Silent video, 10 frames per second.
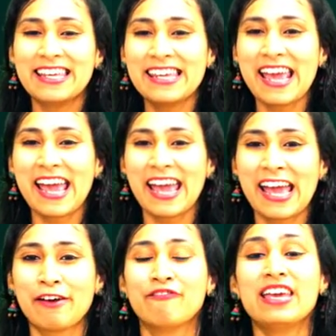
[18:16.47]

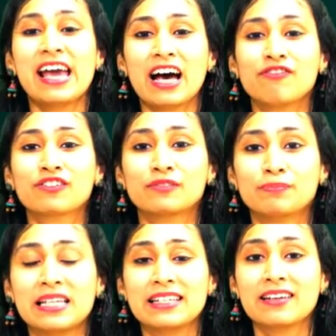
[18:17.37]
Yay! We have
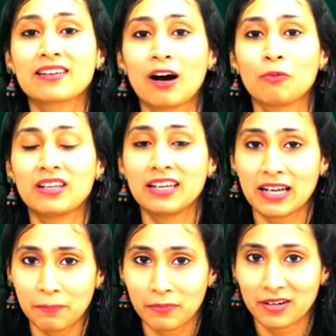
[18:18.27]
completed counting
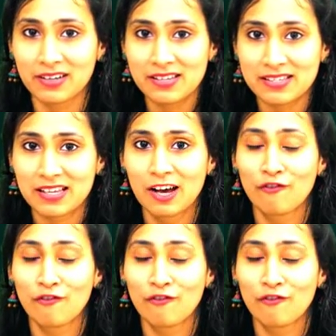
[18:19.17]
numbers